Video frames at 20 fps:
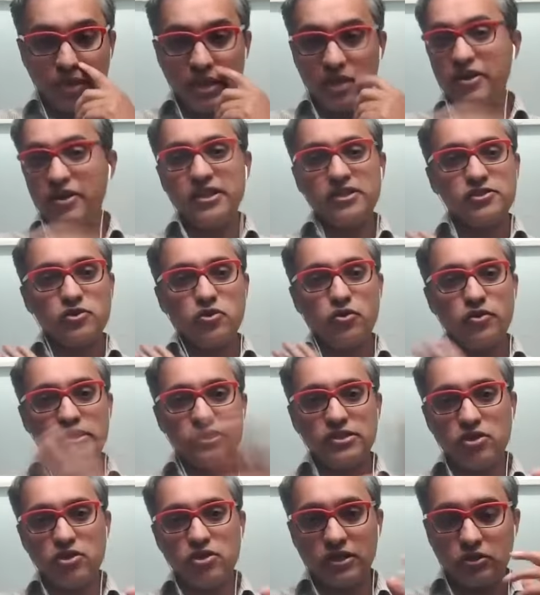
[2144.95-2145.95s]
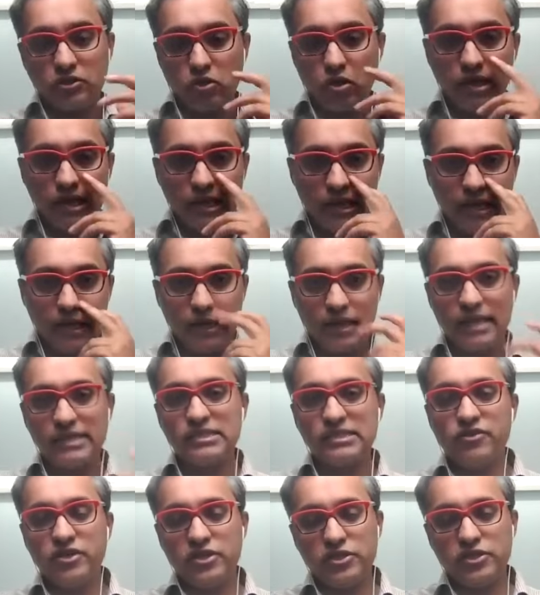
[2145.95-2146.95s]
Credit score is not at all a
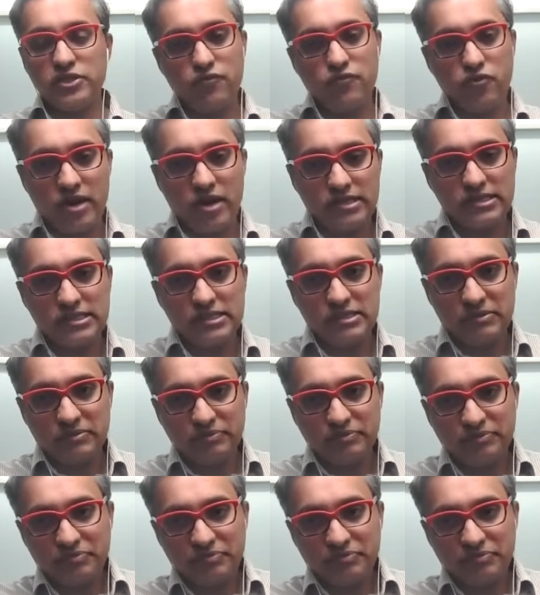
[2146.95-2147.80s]
consideration for us.